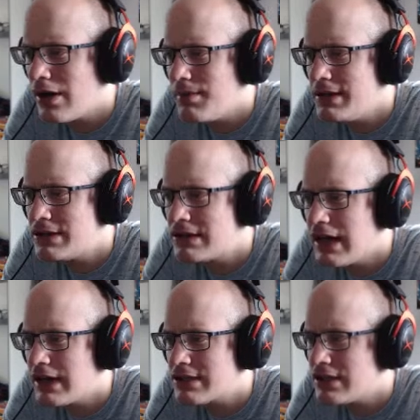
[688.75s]
Each
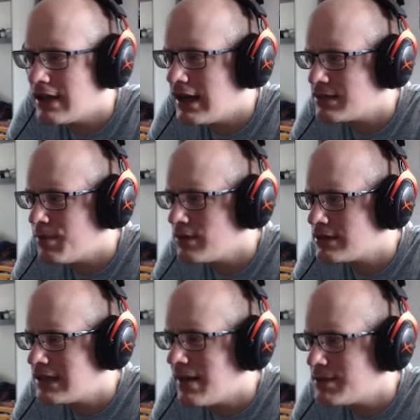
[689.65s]
attack still has
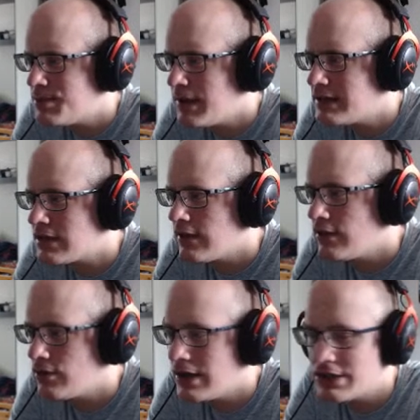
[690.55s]
bonus damage based on the
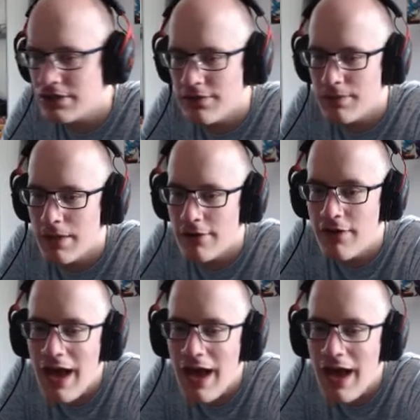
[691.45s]
duration of the buff.